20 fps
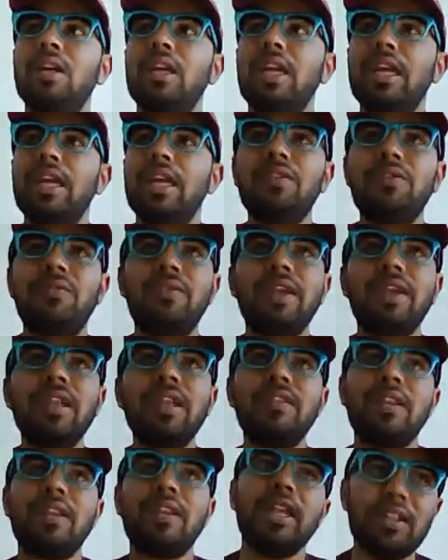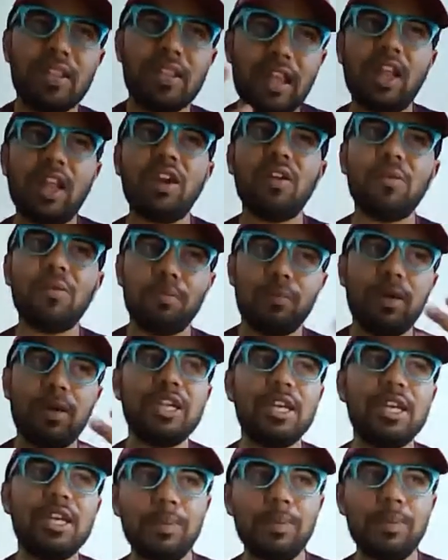it feels like there are
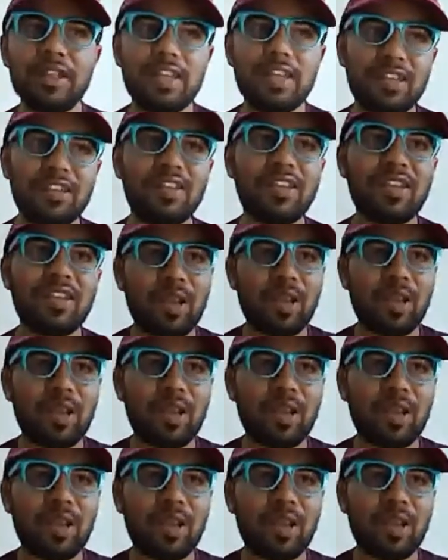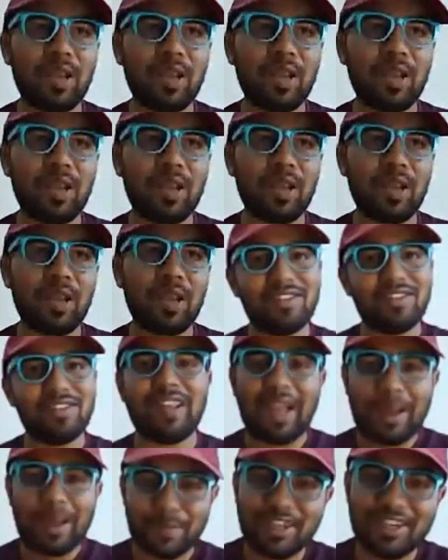multiple things coming out
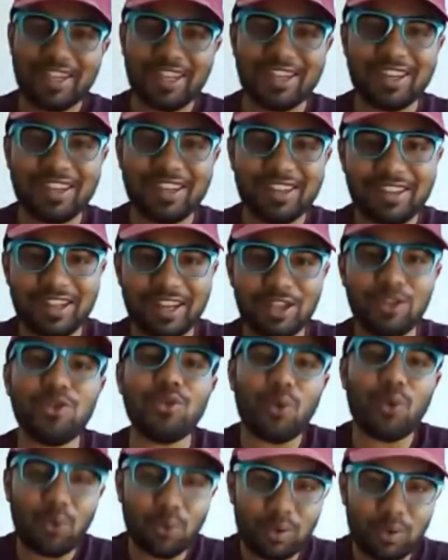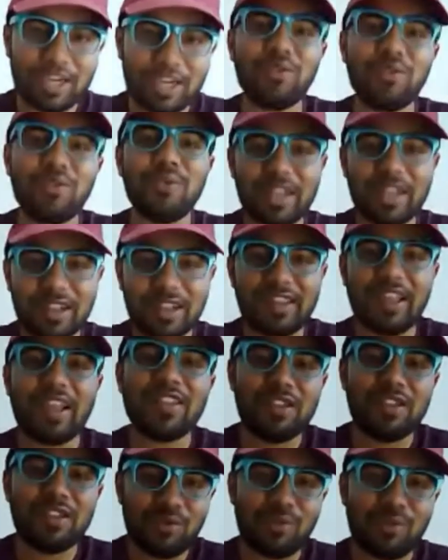simultaneously. So it feels as
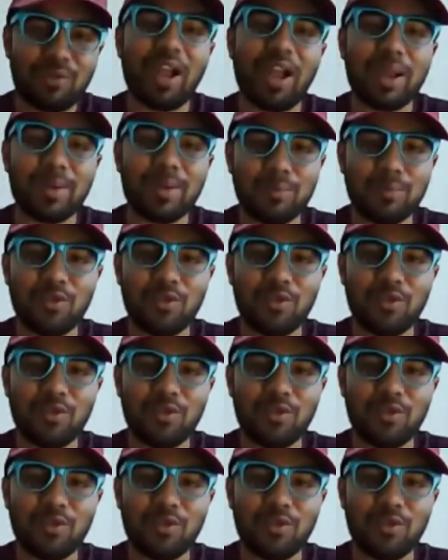if I'm